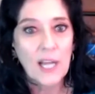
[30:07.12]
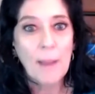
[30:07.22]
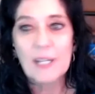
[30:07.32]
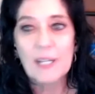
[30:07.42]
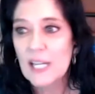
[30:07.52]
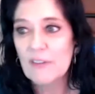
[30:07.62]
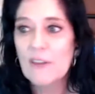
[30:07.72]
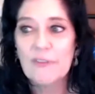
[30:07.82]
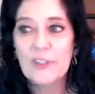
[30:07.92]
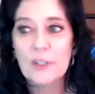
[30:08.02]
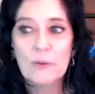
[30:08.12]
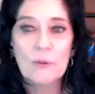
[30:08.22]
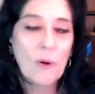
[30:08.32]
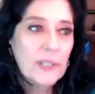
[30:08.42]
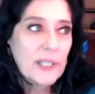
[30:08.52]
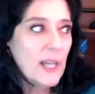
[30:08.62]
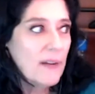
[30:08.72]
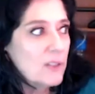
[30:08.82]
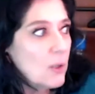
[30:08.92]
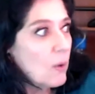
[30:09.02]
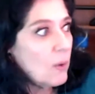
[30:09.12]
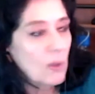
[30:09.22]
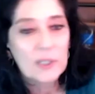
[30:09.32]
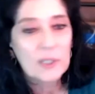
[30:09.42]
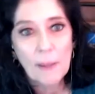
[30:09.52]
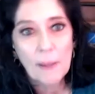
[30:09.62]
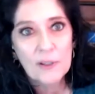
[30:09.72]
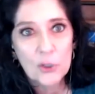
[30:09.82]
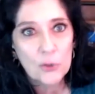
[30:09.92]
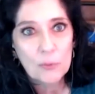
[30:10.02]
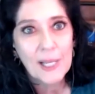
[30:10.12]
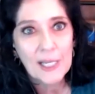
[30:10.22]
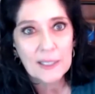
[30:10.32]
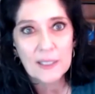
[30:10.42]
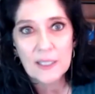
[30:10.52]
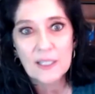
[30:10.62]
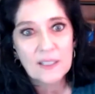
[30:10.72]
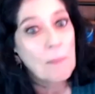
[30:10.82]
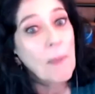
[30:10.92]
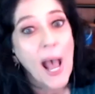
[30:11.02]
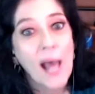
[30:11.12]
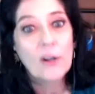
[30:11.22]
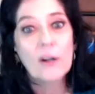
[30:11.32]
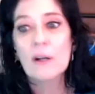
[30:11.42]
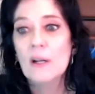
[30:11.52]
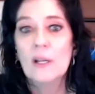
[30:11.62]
Even if you only have a total hold time of 2 minutes, it doesn't matter.